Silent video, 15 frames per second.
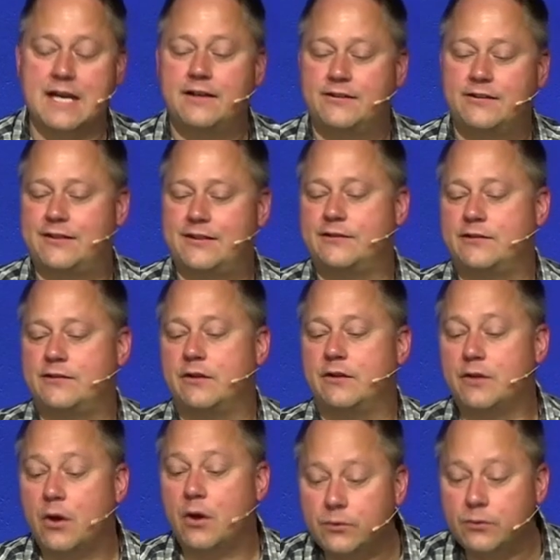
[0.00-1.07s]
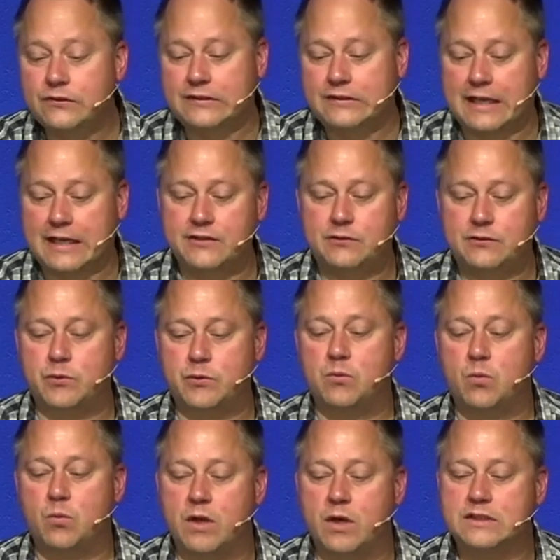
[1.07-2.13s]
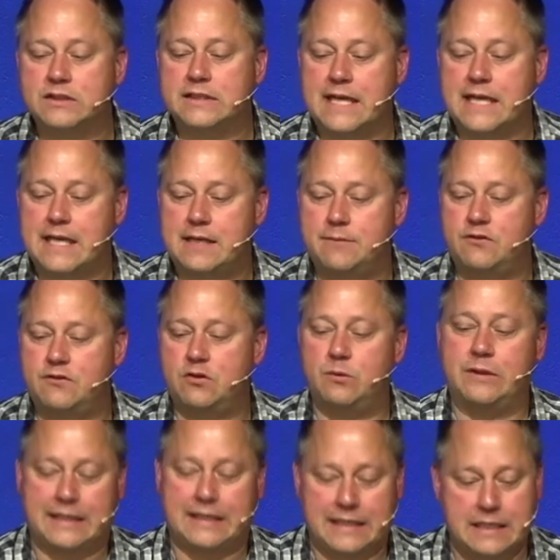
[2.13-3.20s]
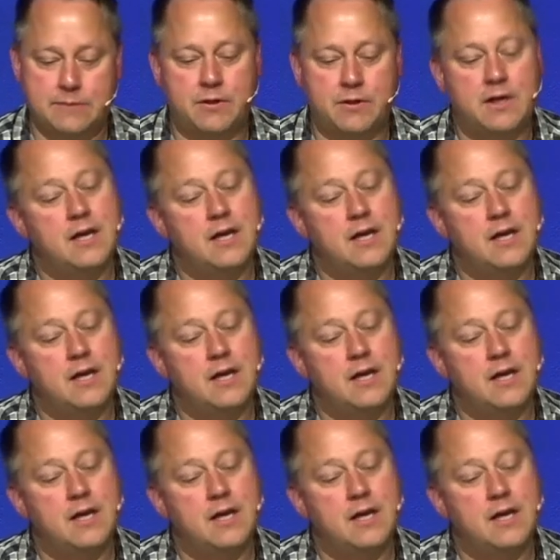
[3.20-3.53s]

since those days when one came to a heap